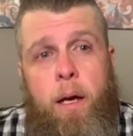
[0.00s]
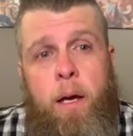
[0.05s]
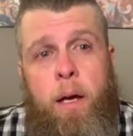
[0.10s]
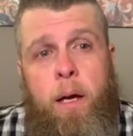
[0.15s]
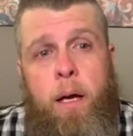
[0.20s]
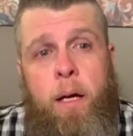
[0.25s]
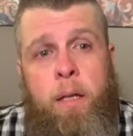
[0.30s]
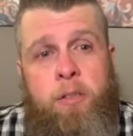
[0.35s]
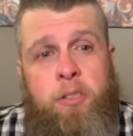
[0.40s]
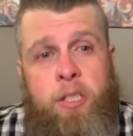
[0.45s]

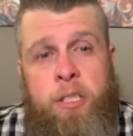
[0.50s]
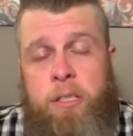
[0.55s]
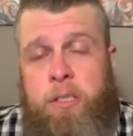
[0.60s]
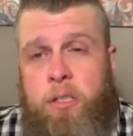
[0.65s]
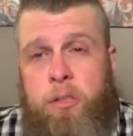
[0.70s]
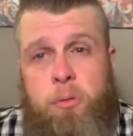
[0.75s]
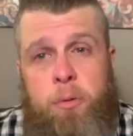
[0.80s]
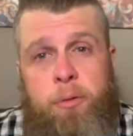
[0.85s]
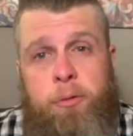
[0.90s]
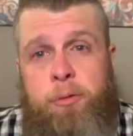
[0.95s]
And
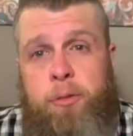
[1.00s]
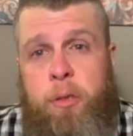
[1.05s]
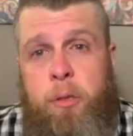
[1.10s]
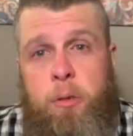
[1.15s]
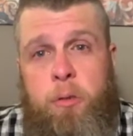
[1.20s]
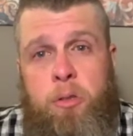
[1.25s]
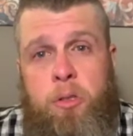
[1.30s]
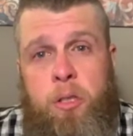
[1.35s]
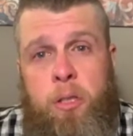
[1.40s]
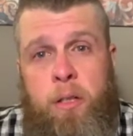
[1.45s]
Jesus
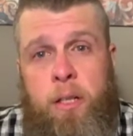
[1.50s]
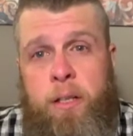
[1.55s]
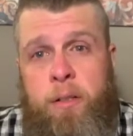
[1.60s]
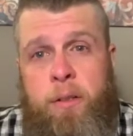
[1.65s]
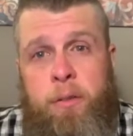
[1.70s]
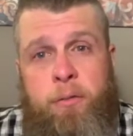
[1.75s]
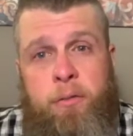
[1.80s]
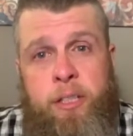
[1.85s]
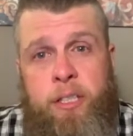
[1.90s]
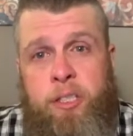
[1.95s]
refused to let
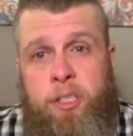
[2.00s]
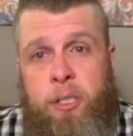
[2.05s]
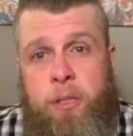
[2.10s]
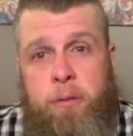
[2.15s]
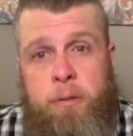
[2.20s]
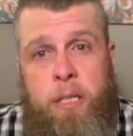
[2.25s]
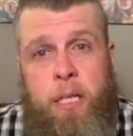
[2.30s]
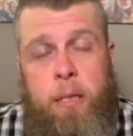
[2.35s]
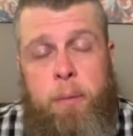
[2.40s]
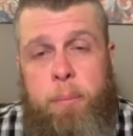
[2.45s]
division
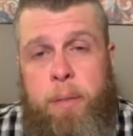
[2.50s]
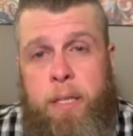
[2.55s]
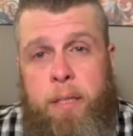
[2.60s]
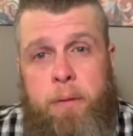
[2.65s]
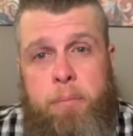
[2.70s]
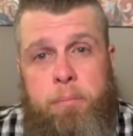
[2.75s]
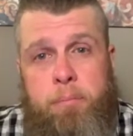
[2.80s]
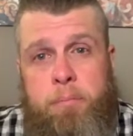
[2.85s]
come in